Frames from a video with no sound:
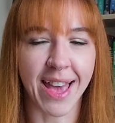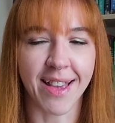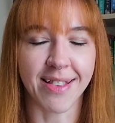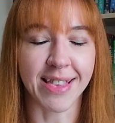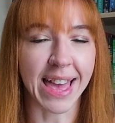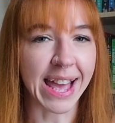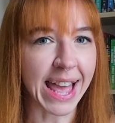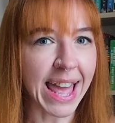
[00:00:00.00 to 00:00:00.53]

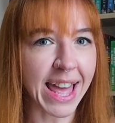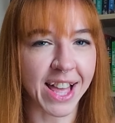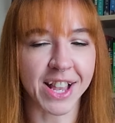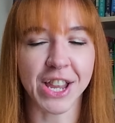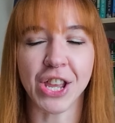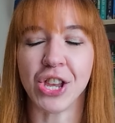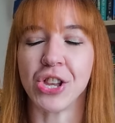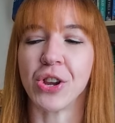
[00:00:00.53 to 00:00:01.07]
as I
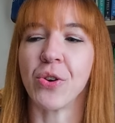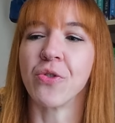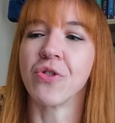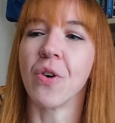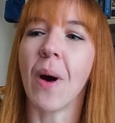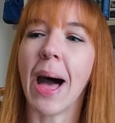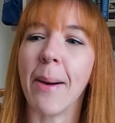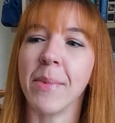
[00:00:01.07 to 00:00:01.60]
can, you know,
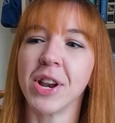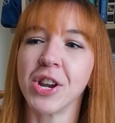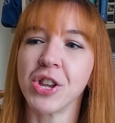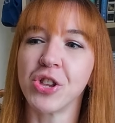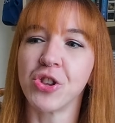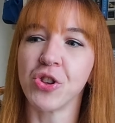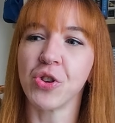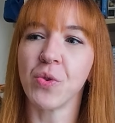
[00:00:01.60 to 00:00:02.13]
so I'm going
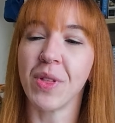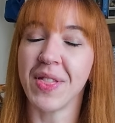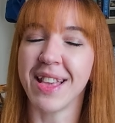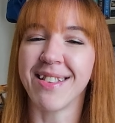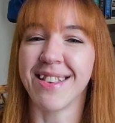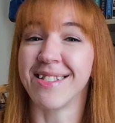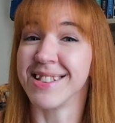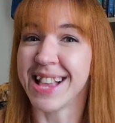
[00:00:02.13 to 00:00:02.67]
to do
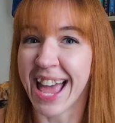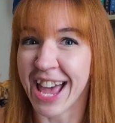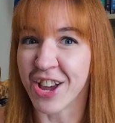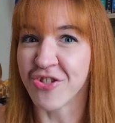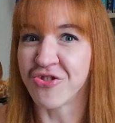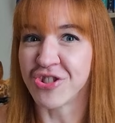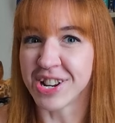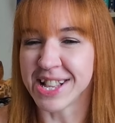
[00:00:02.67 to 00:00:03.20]
this as an
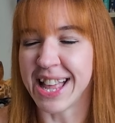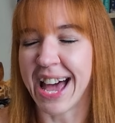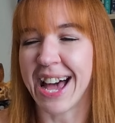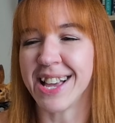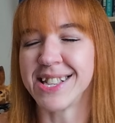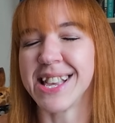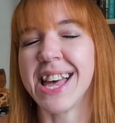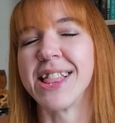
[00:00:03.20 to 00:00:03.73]
extra
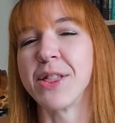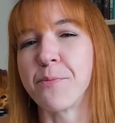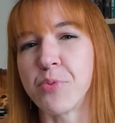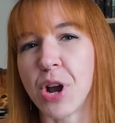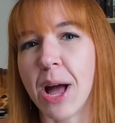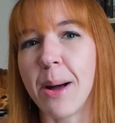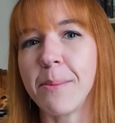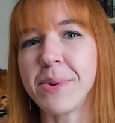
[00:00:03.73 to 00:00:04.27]
class, and the
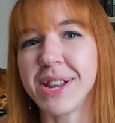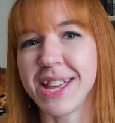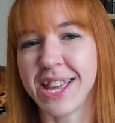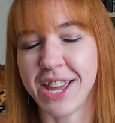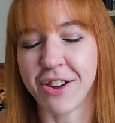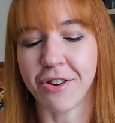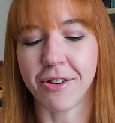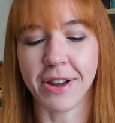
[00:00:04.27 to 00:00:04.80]
prompt
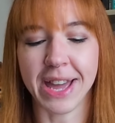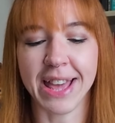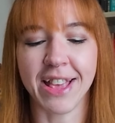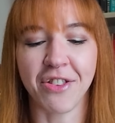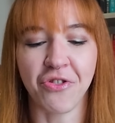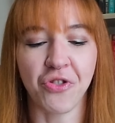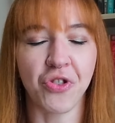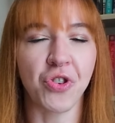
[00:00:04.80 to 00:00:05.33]
here
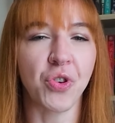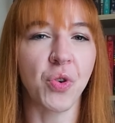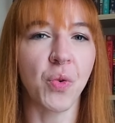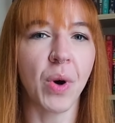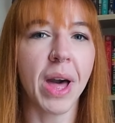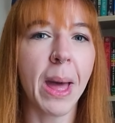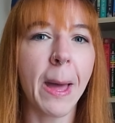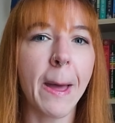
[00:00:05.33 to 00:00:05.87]
is
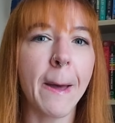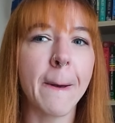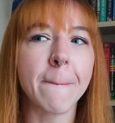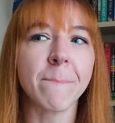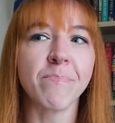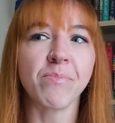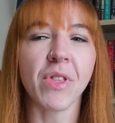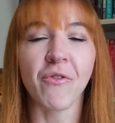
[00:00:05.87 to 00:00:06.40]
to
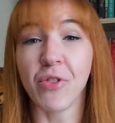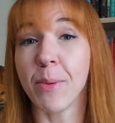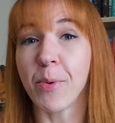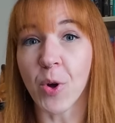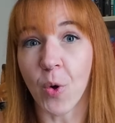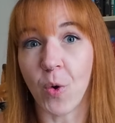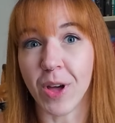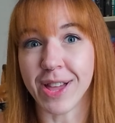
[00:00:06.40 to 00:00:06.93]
flip
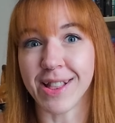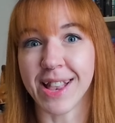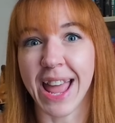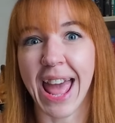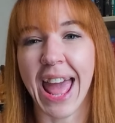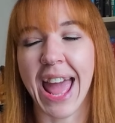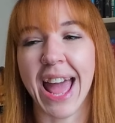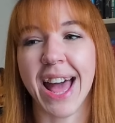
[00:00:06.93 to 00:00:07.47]
a coin,
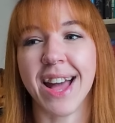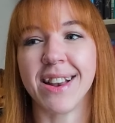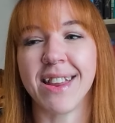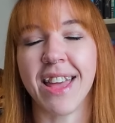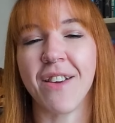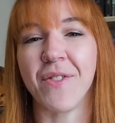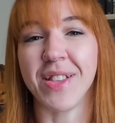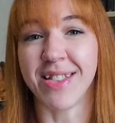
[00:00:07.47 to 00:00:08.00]
and
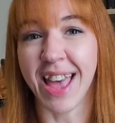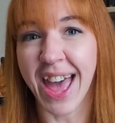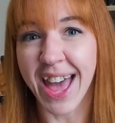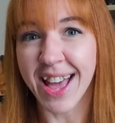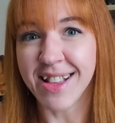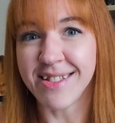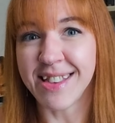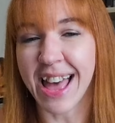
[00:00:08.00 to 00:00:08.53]
if it's
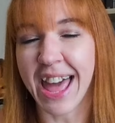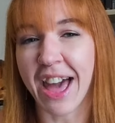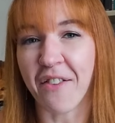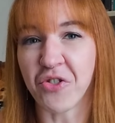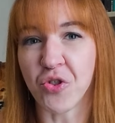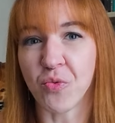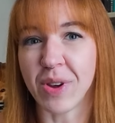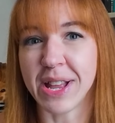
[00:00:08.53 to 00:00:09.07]
heads, I
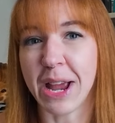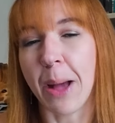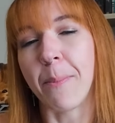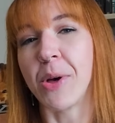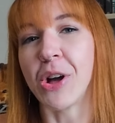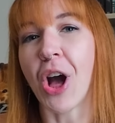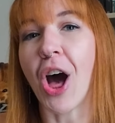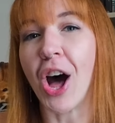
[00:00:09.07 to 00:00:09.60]
have to read a
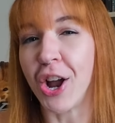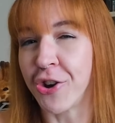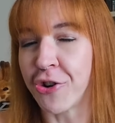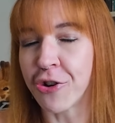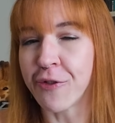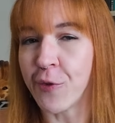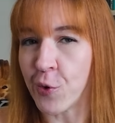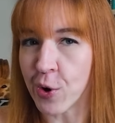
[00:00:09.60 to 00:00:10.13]
book
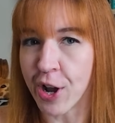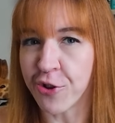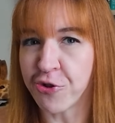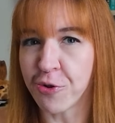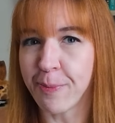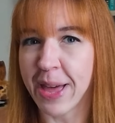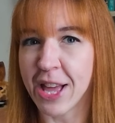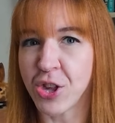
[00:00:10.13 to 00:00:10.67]
under
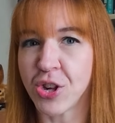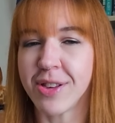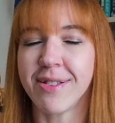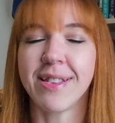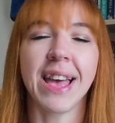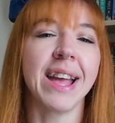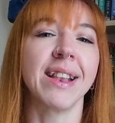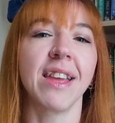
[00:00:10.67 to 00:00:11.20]
400
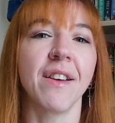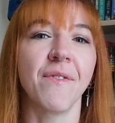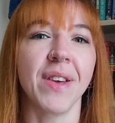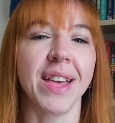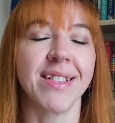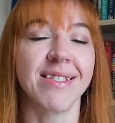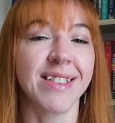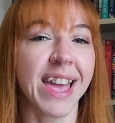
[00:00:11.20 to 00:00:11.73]
pages, and if
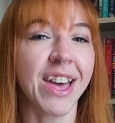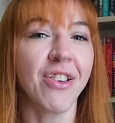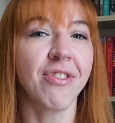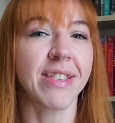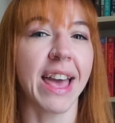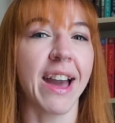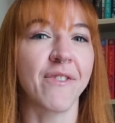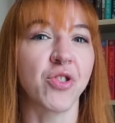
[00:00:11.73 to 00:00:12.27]
it's
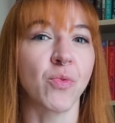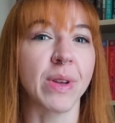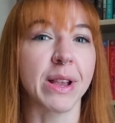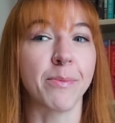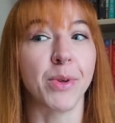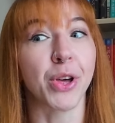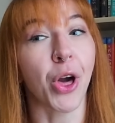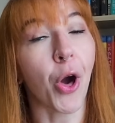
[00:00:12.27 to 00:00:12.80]
tails, I have to read
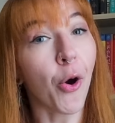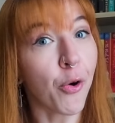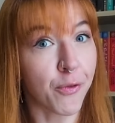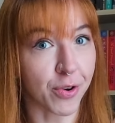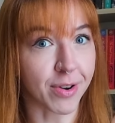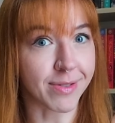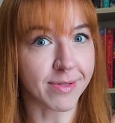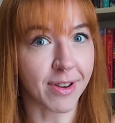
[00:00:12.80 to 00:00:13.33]
a book
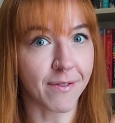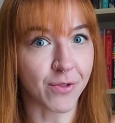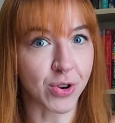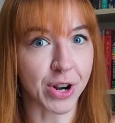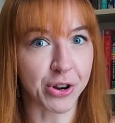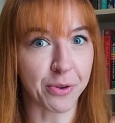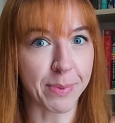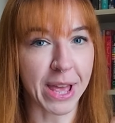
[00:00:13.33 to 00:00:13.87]
over
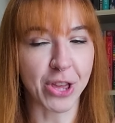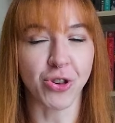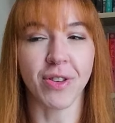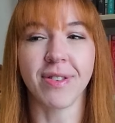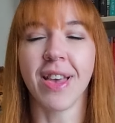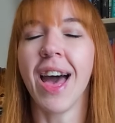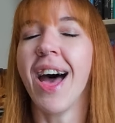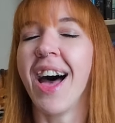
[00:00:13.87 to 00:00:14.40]
400
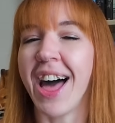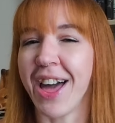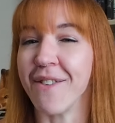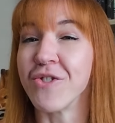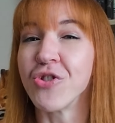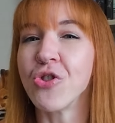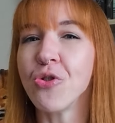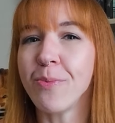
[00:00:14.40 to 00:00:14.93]
pages. I
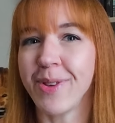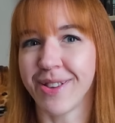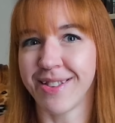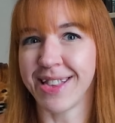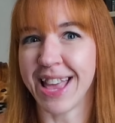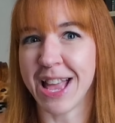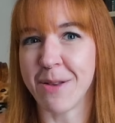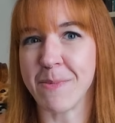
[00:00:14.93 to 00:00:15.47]
have 2
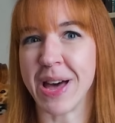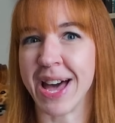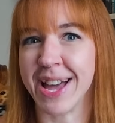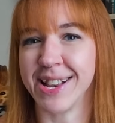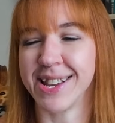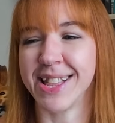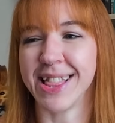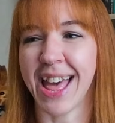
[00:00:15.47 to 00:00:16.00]
books in
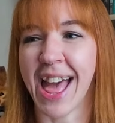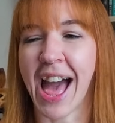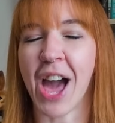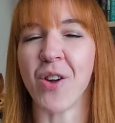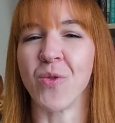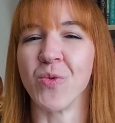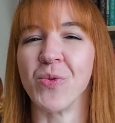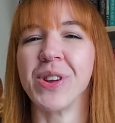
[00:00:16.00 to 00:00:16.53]
mind that
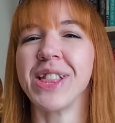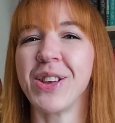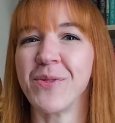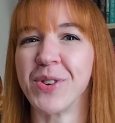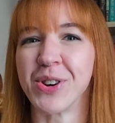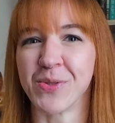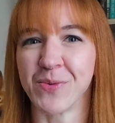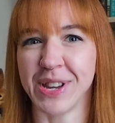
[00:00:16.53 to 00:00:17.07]
I really
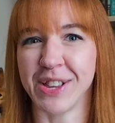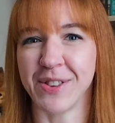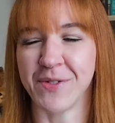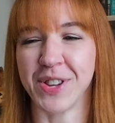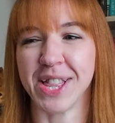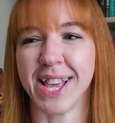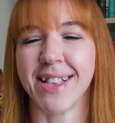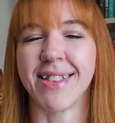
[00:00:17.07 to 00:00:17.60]
want to read
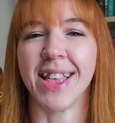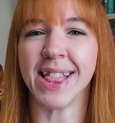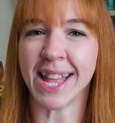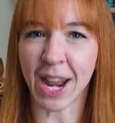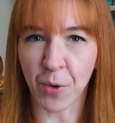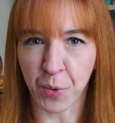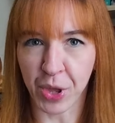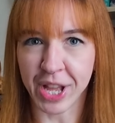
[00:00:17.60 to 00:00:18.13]
for this that
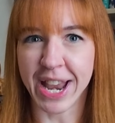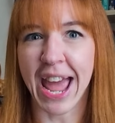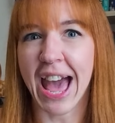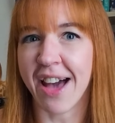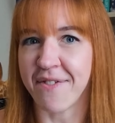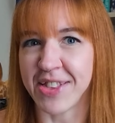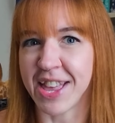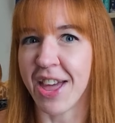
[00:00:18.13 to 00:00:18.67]
I would
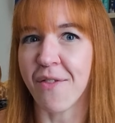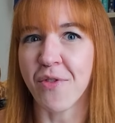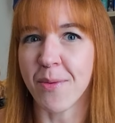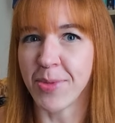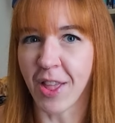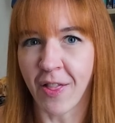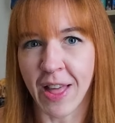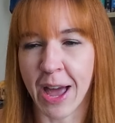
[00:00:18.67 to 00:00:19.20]
have to get
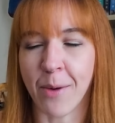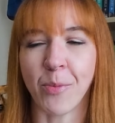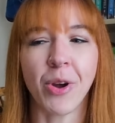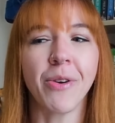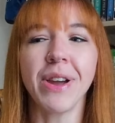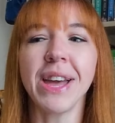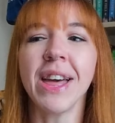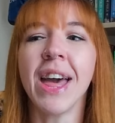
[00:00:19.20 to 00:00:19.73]
from the
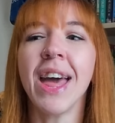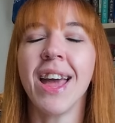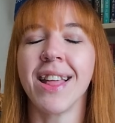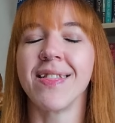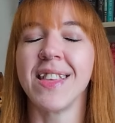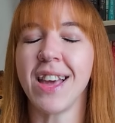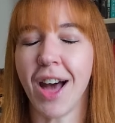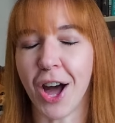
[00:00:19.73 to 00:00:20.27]
library.
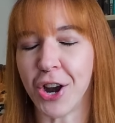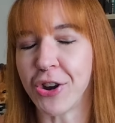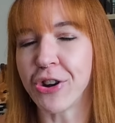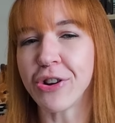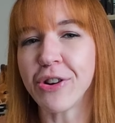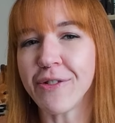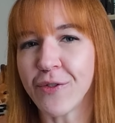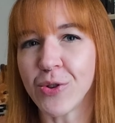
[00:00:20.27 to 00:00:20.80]
The
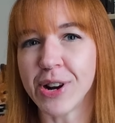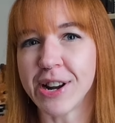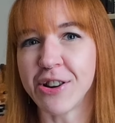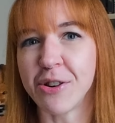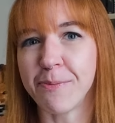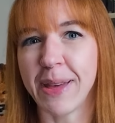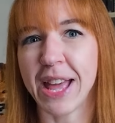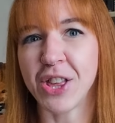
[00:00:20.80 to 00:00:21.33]
under
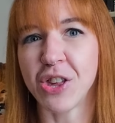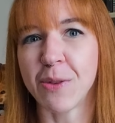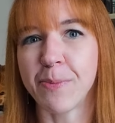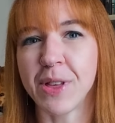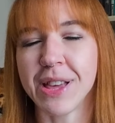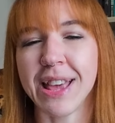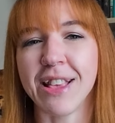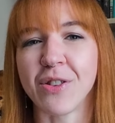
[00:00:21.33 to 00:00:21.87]
400 pages
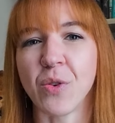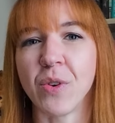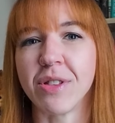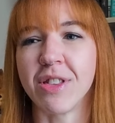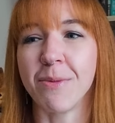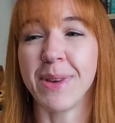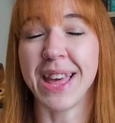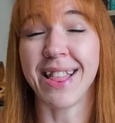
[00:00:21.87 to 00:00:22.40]
book is going
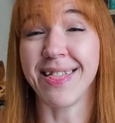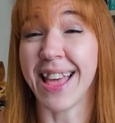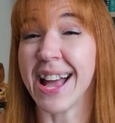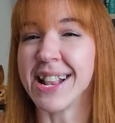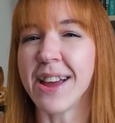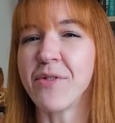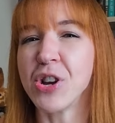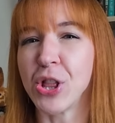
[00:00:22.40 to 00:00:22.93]
to be They
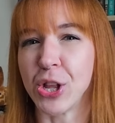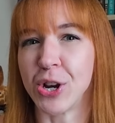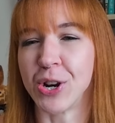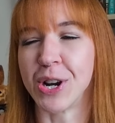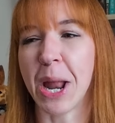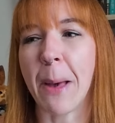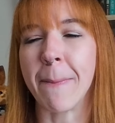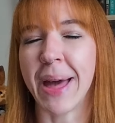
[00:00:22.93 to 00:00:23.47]
Never
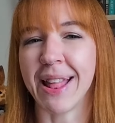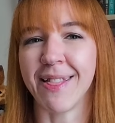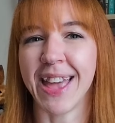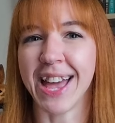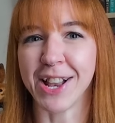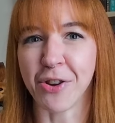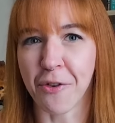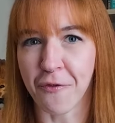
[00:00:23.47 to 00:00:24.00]
Learn by
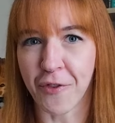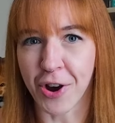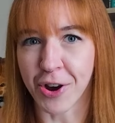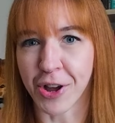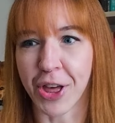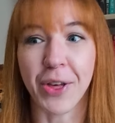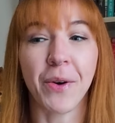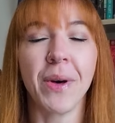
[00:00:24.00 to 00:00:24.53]
Lane
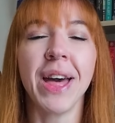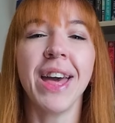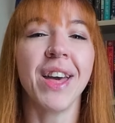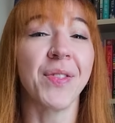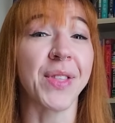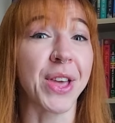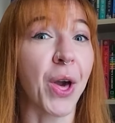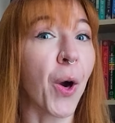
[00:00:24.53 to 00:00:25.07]
Fargo.
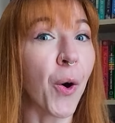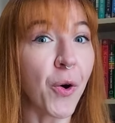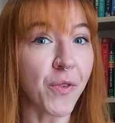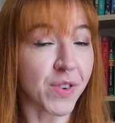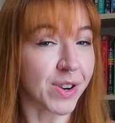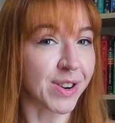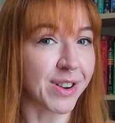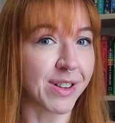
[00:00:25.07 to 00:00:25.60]
The
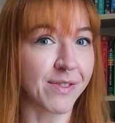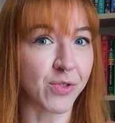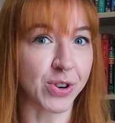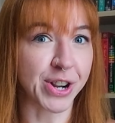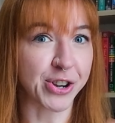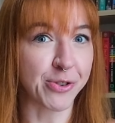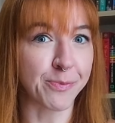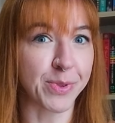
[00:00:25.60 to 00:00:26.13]
over
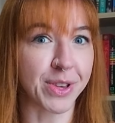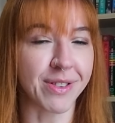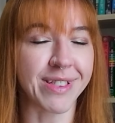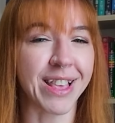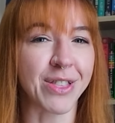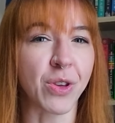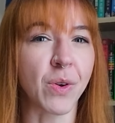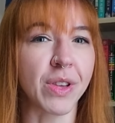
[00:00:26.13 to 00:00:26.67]
400 books
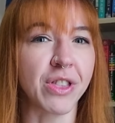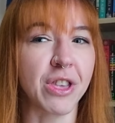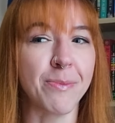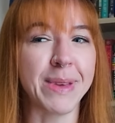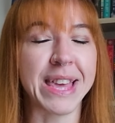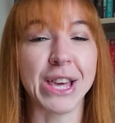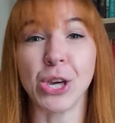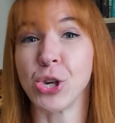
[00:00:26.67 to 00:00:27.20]
is going to
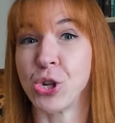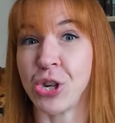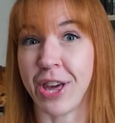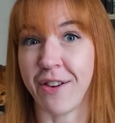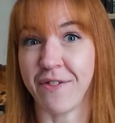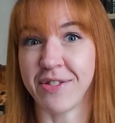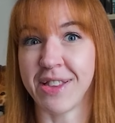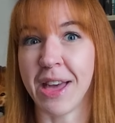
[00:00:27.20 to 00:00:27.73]
be
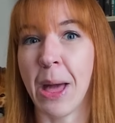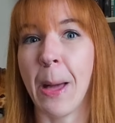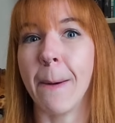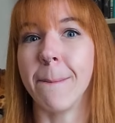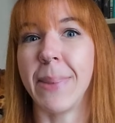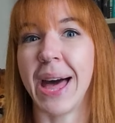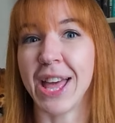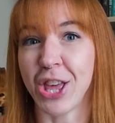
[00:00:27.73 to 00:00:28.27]
Shift
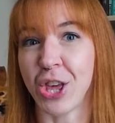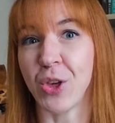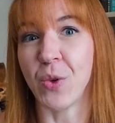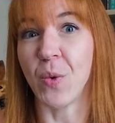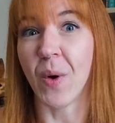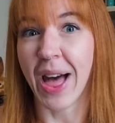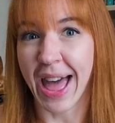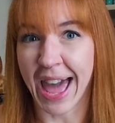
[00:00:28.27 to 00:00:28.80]
by
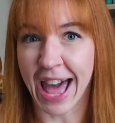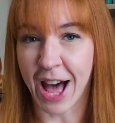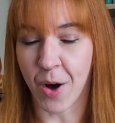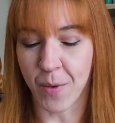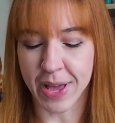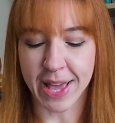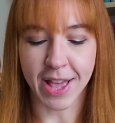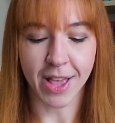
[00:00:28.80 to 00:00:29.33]
Hugh
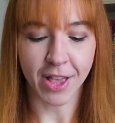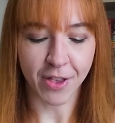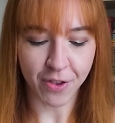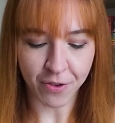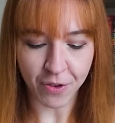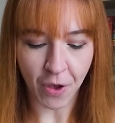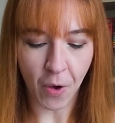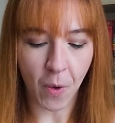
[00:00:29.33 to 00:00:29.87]
Howey.
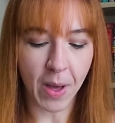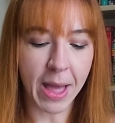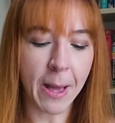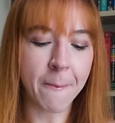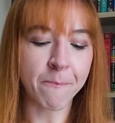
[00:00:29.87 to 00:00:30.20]
So